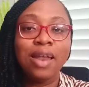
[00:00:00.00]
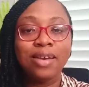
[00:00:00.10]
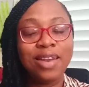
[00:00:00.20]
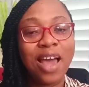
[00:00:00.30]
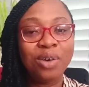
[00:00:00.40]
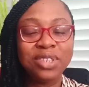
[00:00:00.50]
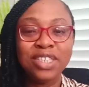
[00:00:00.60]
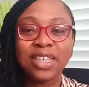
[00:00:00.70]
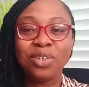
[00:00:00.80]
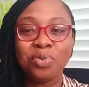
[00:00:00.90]
Now,
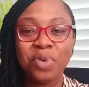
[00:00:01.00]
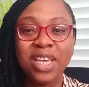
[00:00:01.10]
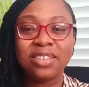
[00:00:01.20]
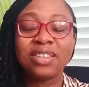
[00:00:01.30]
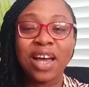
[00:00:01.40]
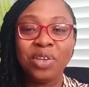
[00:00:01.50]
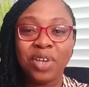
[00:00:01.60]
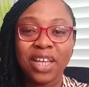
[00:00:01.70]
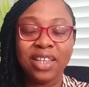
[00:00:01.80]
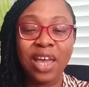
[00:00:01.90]
these are the ways that
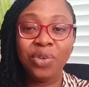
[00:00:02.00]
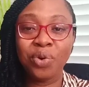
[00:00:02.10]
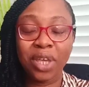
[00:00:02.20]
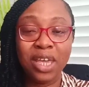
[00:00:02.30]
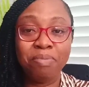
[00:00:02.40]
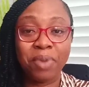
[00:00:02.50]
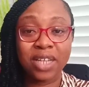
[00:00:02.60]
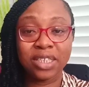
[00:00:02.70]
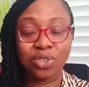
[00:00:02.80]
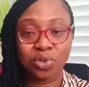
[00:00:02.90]
you can get your cake
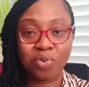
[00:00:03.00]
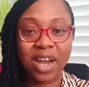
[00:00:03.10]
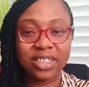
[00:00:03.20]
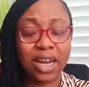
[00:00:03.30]
batter to rise,